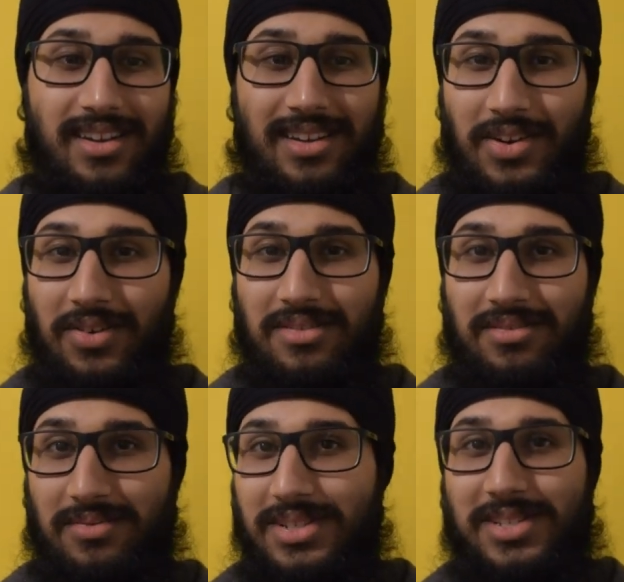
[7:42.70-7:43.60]
you know,
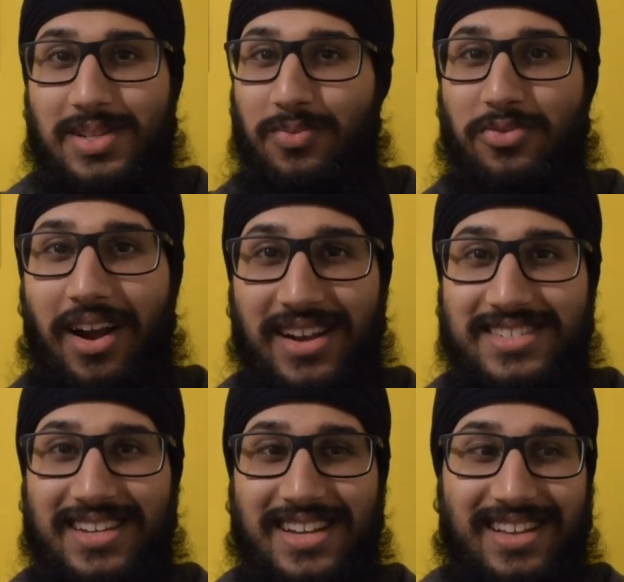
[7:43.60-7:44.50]
was
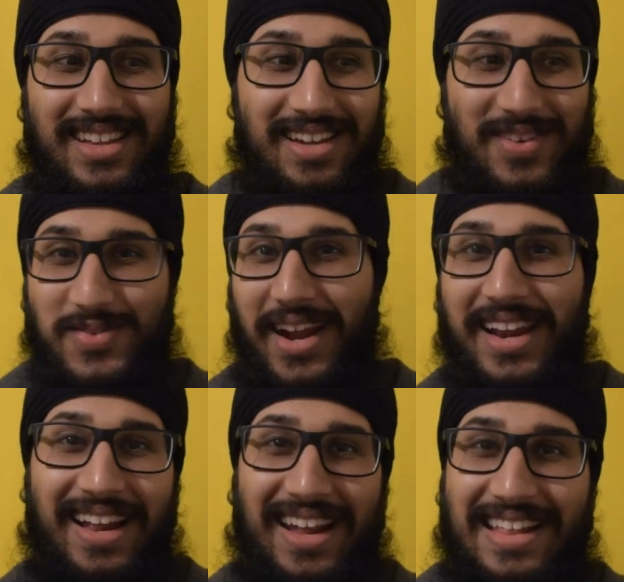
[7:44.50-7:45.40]
surprisingly
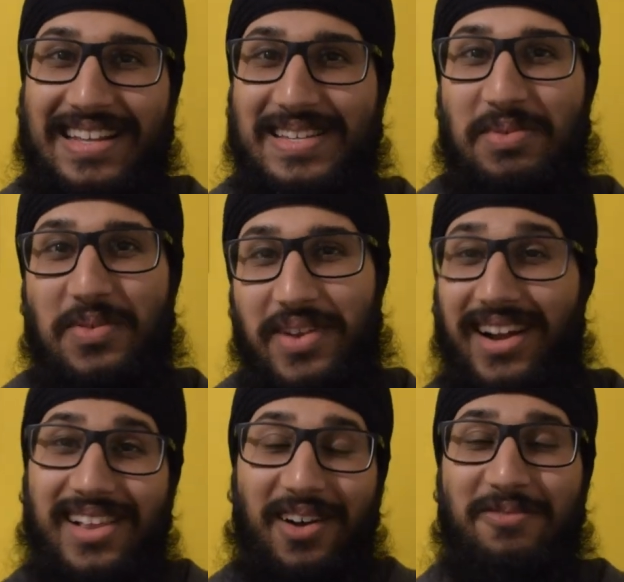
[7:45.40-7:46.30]
great in this movie. And
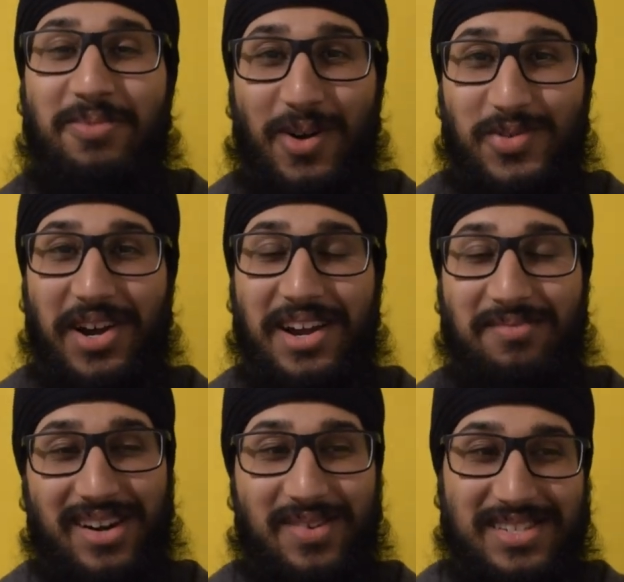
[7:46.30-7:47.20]
I love Paul Rudd,
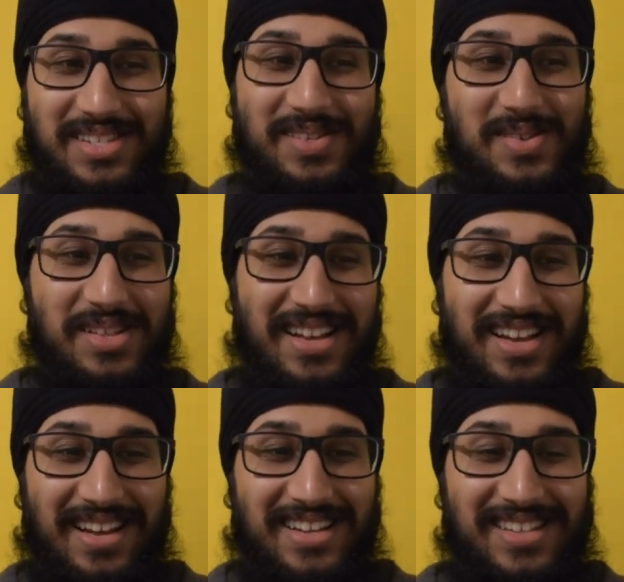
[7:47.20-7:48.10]
but I was still
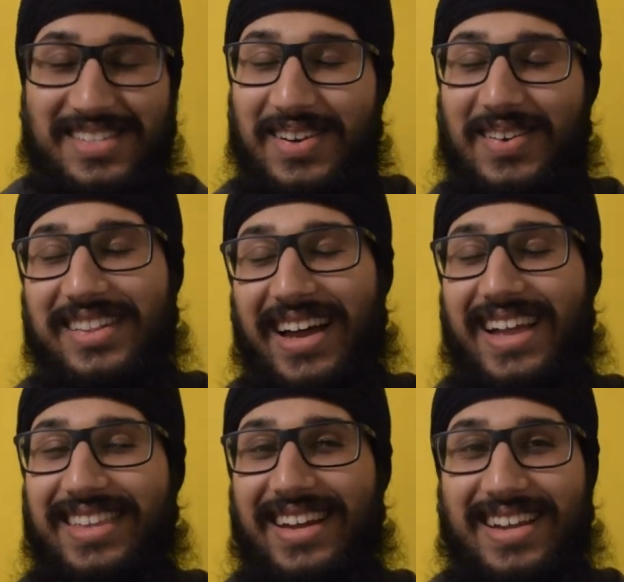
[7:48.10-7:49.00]
so
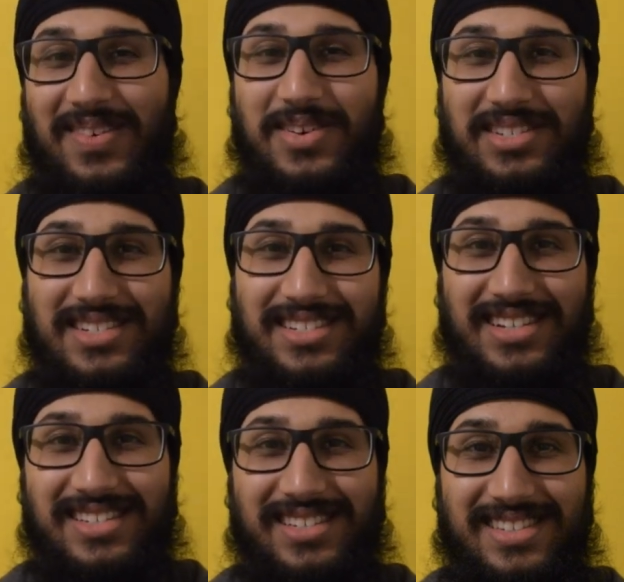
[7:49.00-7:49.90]
glad that he wasn't
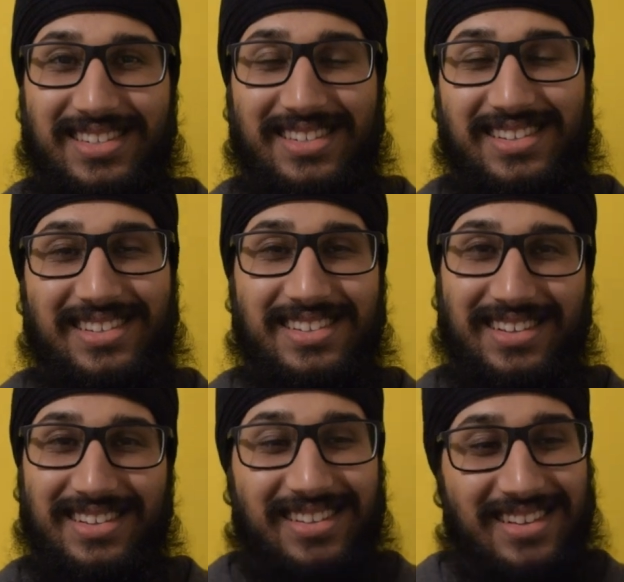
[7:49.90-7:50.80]
just
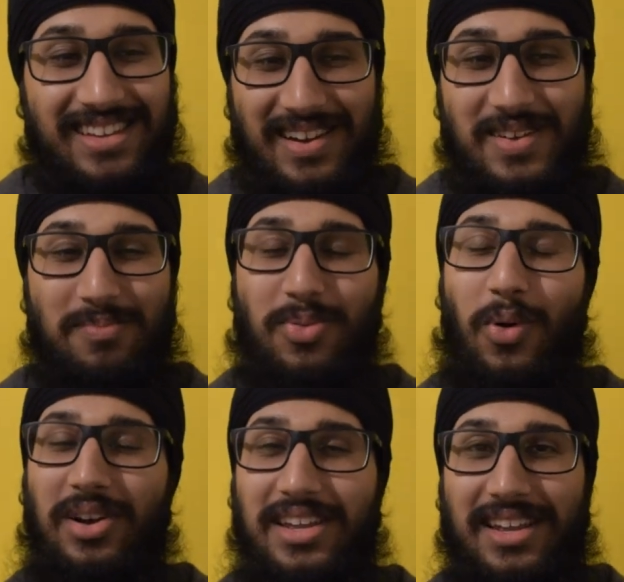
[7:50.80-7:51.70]
you know,
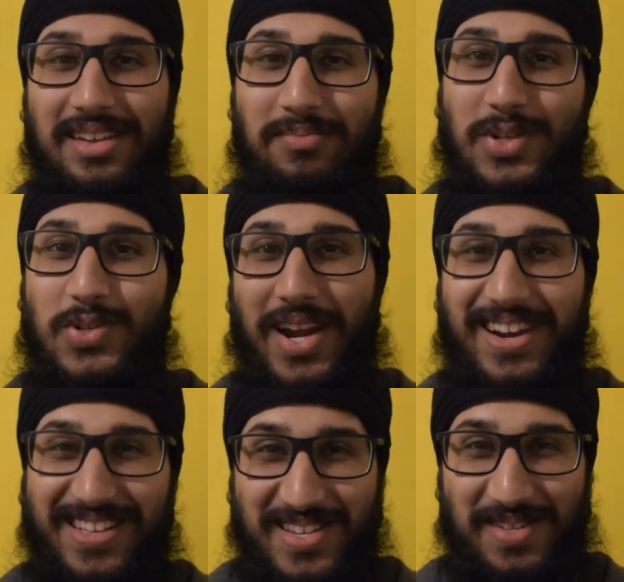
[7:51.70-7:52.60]
poorly
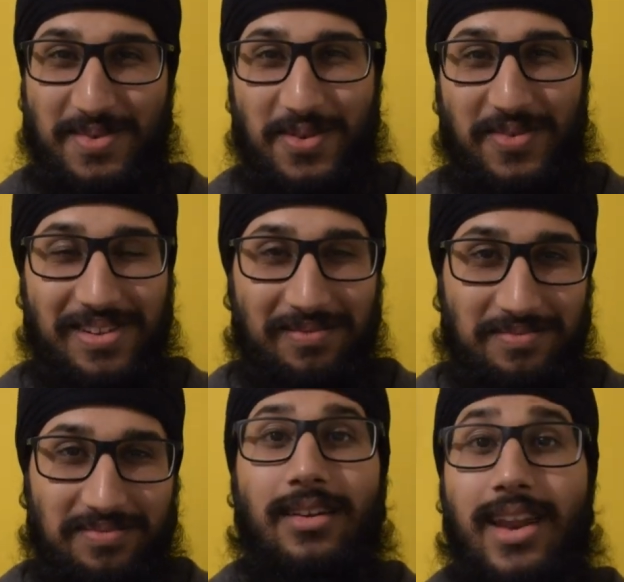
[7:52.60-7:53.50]
portrayed in this movie.
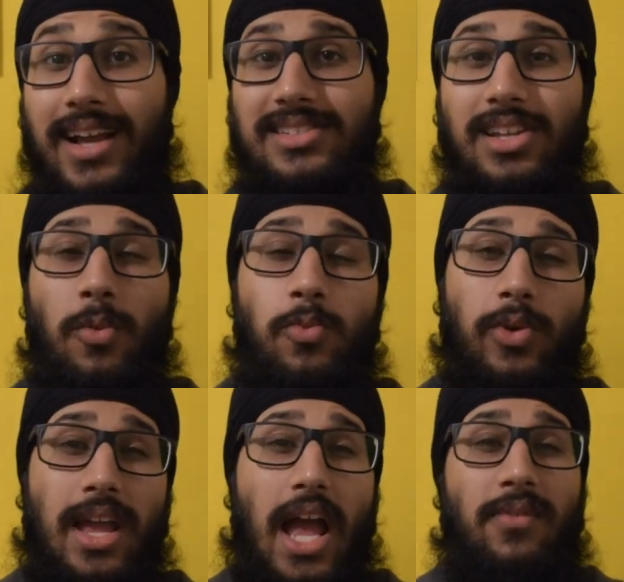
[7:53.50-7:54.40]
Next up,
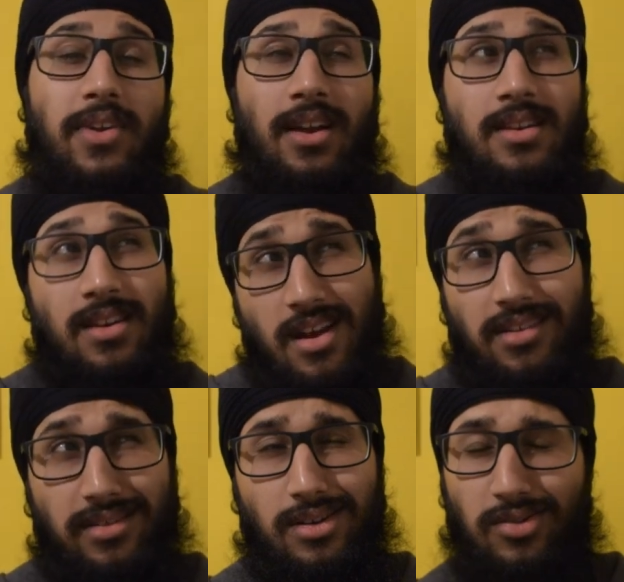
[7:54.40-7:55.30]
we have
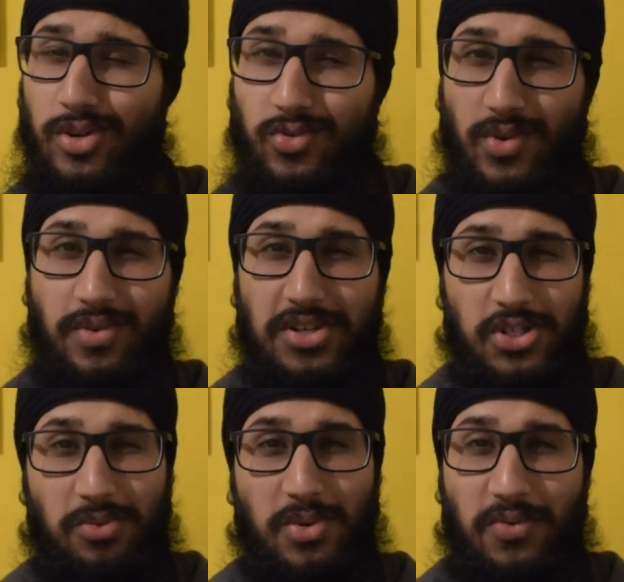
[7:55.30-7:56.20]
another
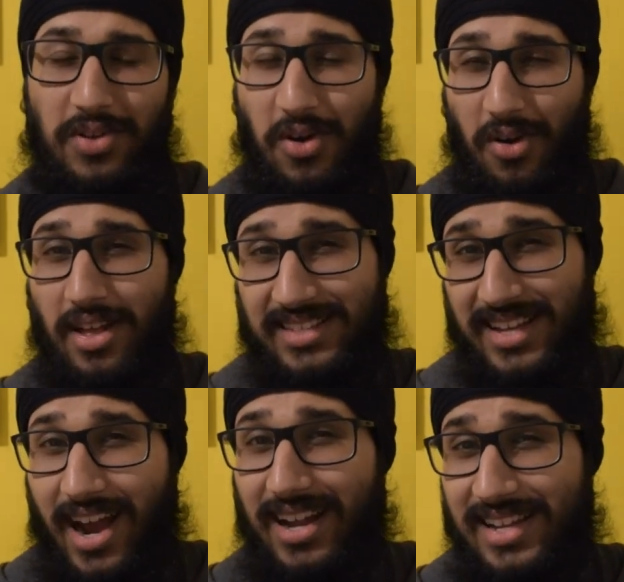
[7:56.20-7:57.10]
controversial movie that's
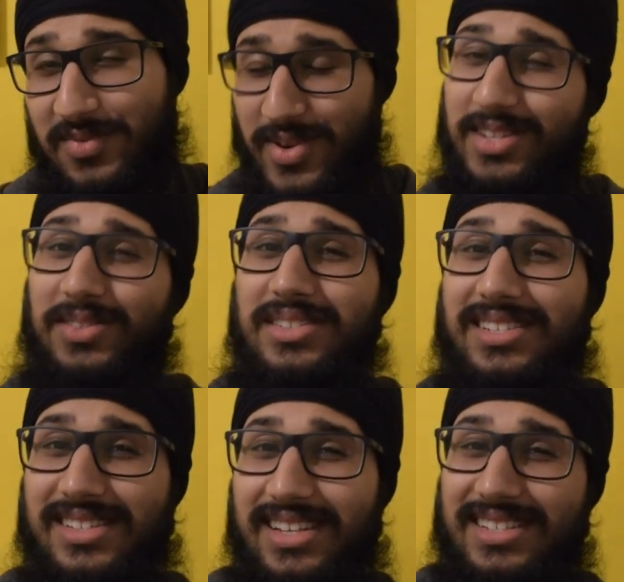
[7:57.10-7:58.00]
highly ranked on
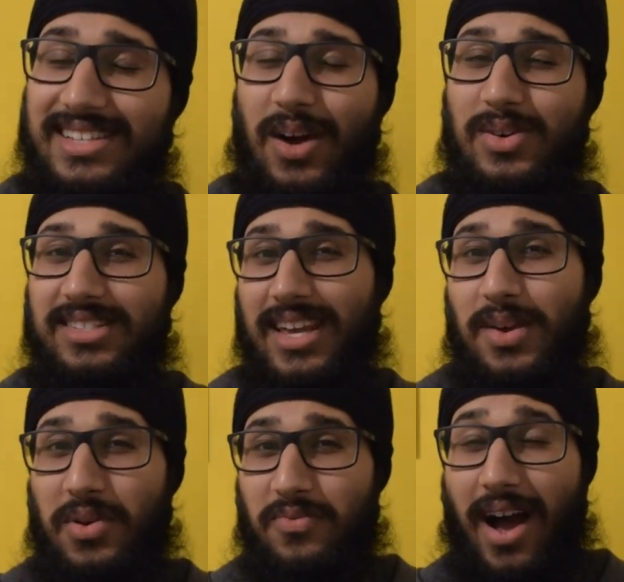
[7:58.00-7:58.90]
this list, I would say,
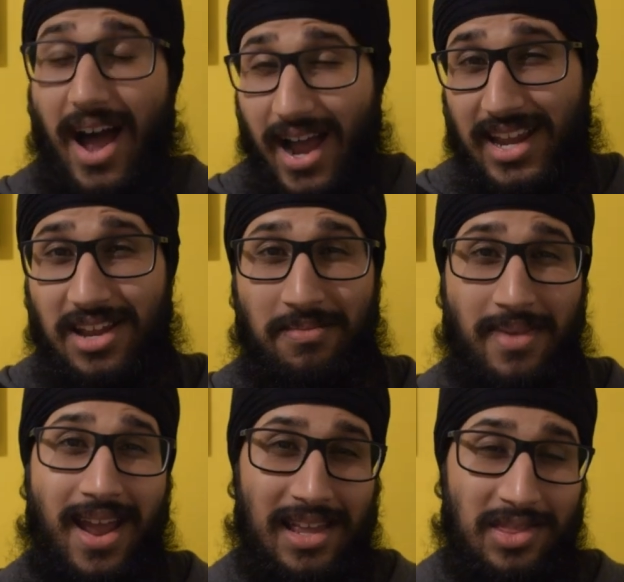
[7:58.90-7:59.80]
with Iron
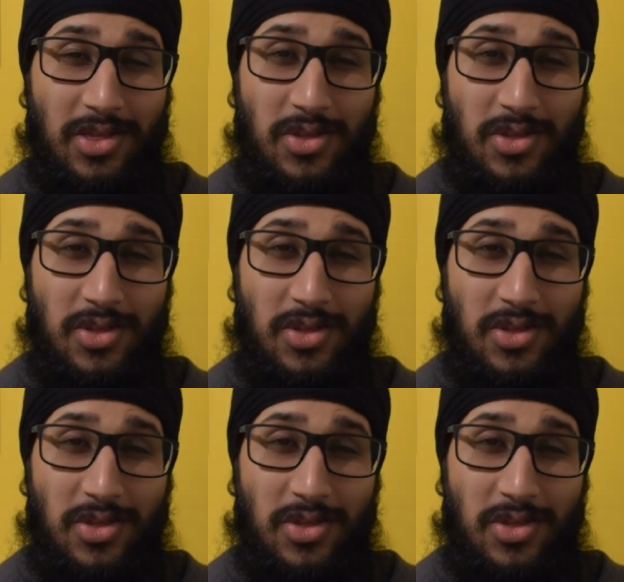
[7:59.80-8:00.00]
Man